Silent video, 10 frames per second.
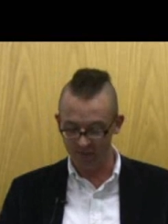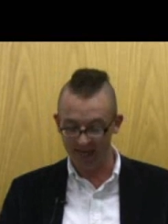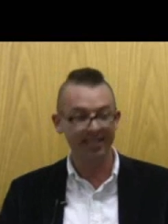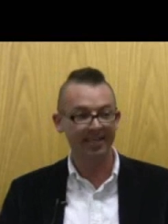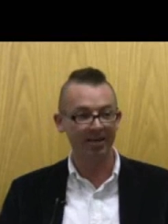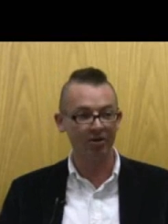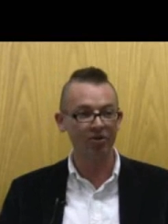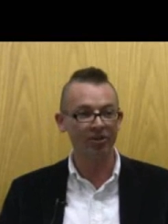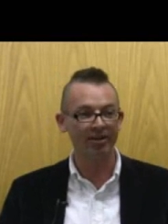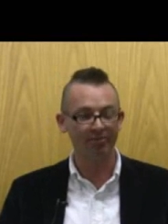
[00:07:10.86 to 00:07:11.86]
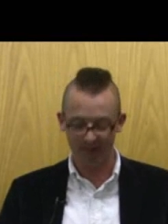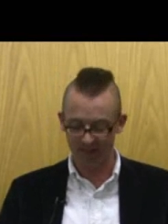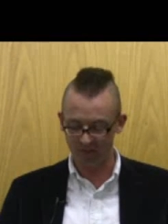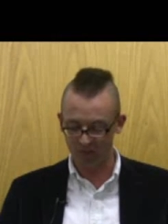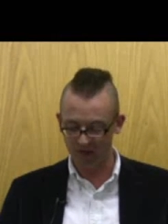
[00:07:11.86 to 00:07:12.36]
remains elusive
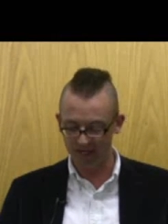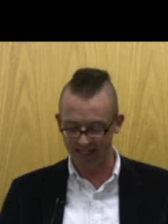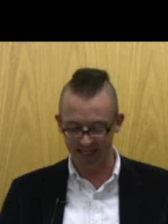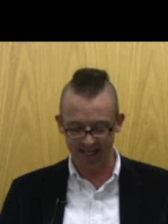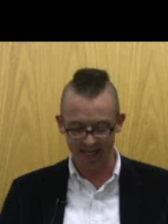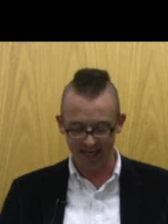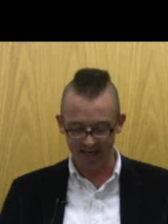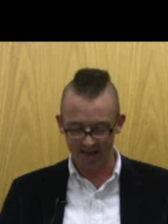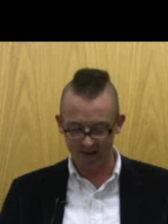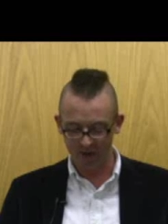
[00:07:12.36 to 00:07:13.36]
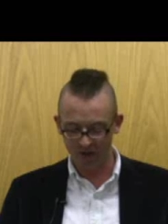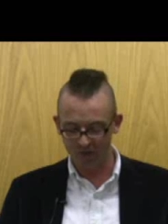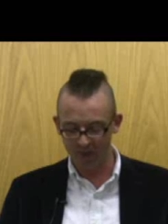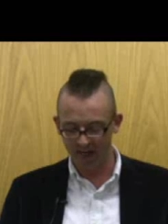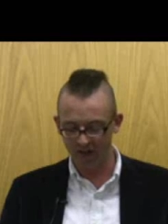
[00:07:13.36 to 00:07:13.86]
is surprising, the
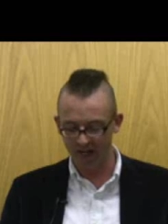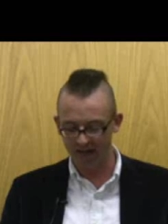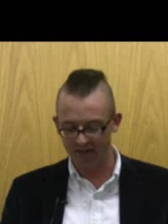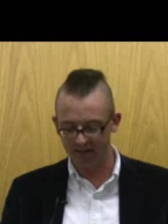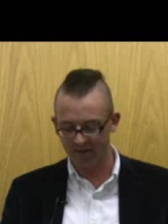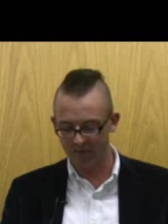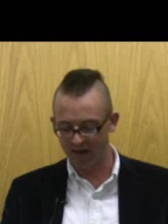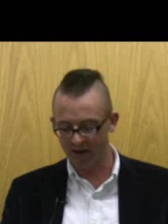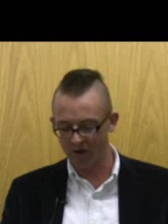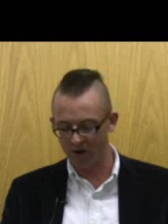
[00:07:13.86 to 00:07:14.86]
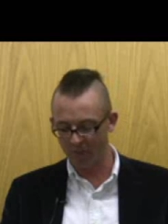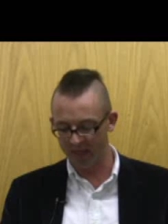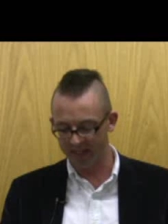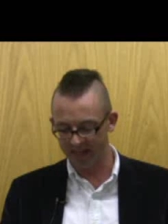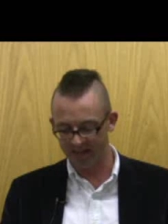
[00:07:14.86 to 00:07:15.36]
question-begging genitive in my own
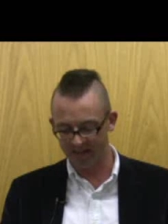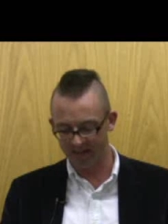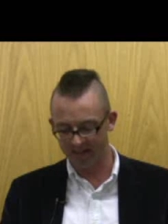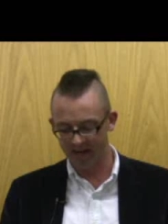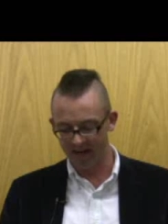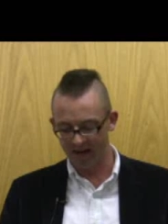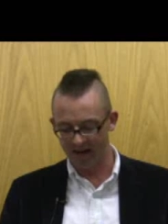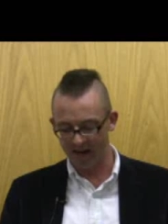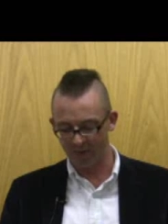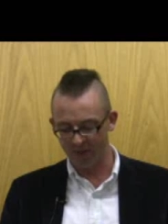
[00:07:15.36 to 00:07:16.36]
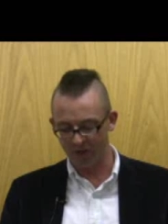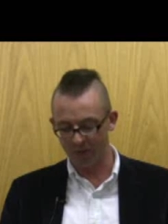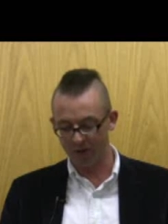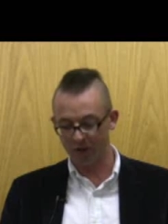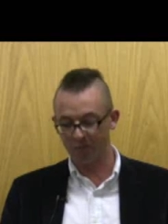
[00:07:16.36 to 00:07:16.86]
opening sentence allowed me to
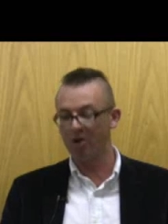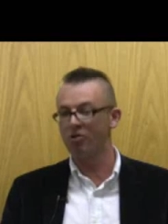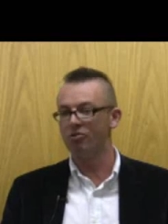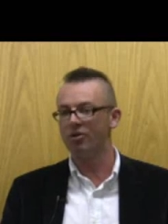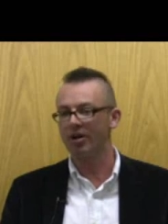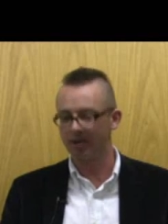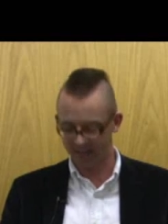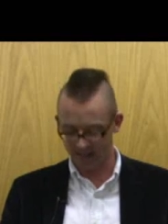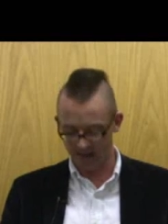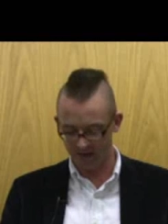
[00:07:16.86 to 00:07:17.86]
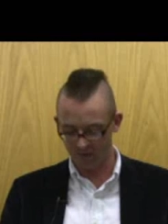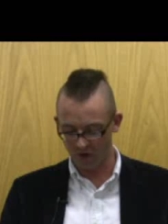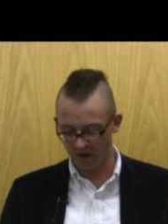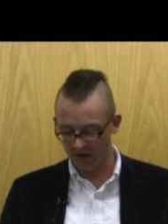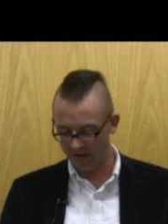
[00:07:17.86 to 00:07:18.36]
postpone asking
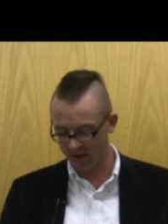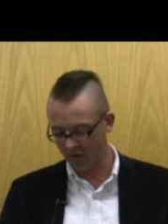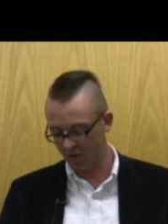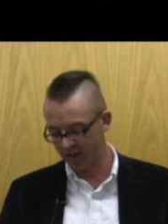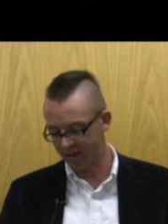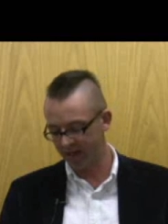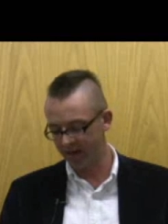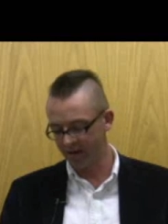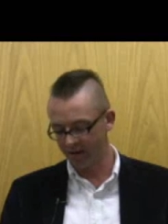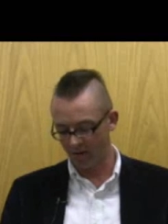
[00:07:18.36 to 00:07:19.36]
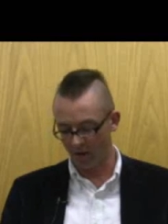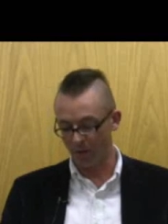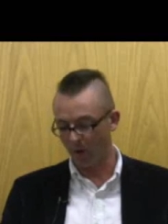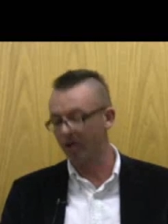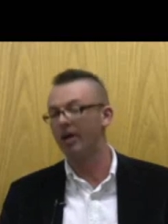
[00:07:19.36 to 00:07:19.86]
what kind of equality
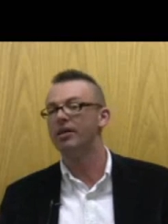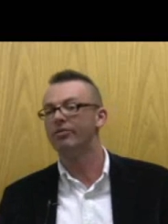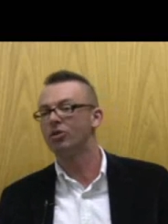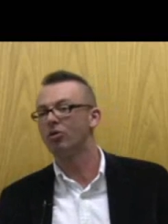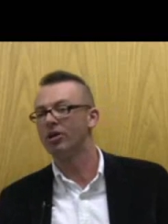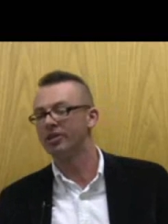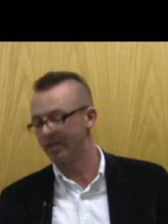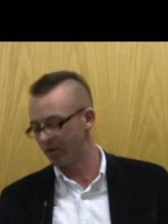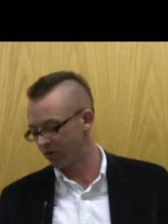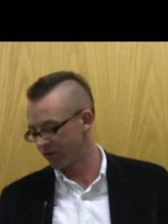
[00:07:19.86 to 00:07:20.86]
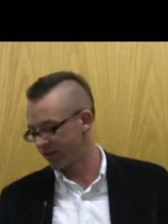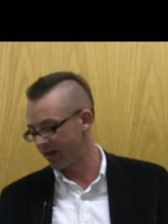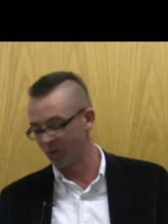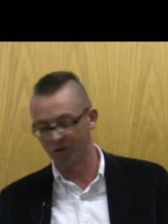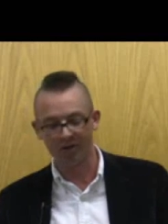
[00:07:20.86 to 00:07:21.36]

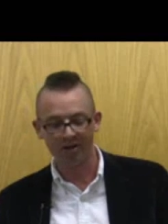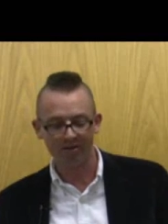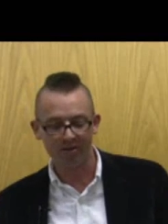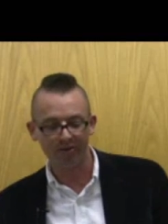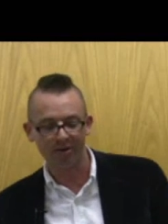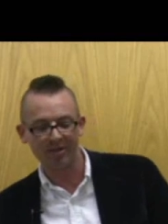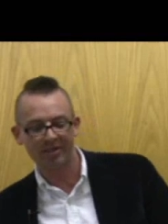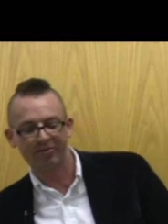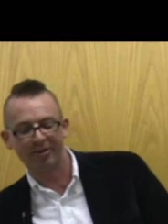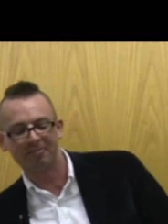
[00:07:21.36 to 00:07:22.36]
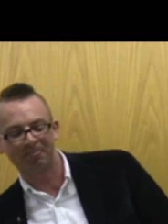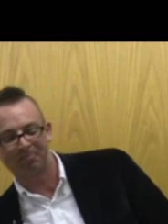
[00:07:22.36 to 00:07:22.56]
Rancière was the philosopher.